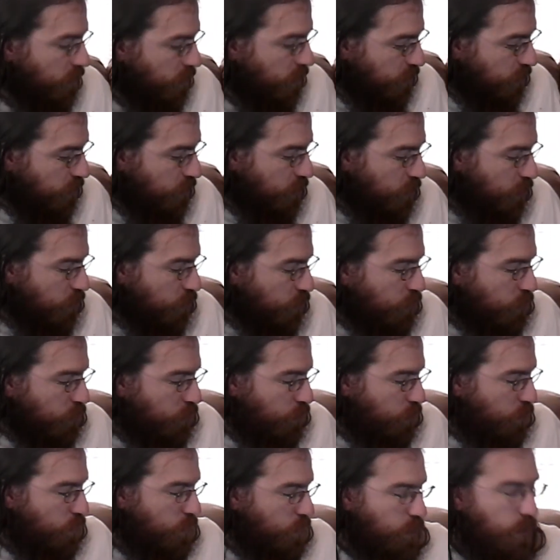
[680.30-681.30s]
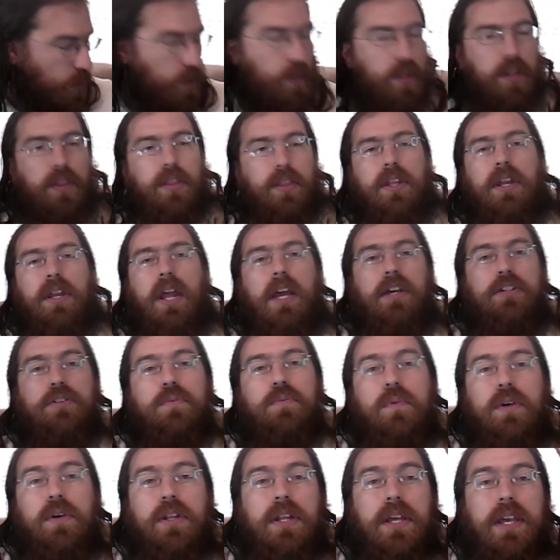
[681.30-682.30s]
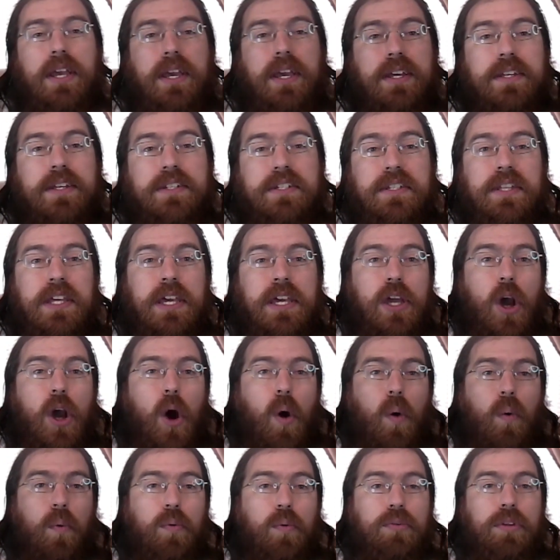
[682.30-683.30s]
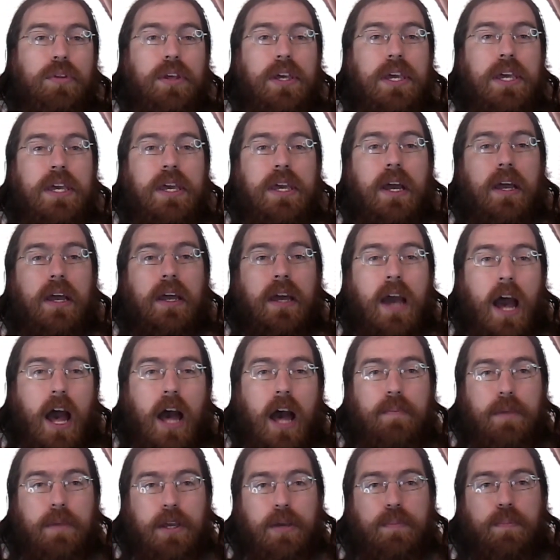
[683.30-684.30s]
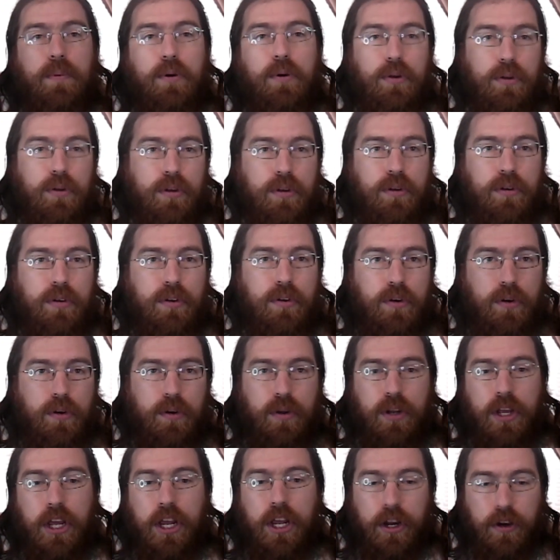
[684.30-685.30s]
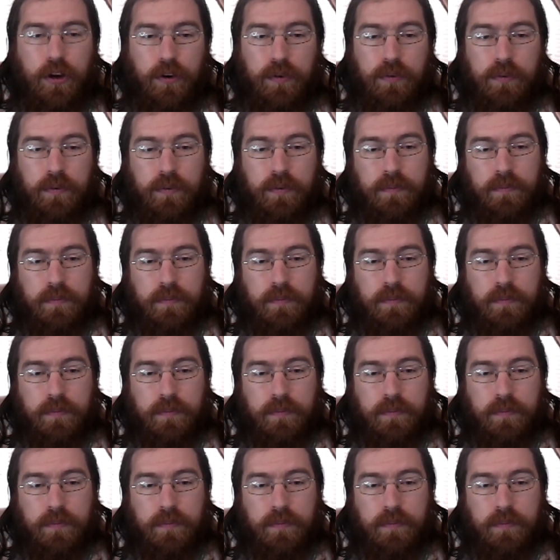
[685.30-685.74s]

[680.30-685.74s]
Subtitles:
So, the next one is the only comic book on here.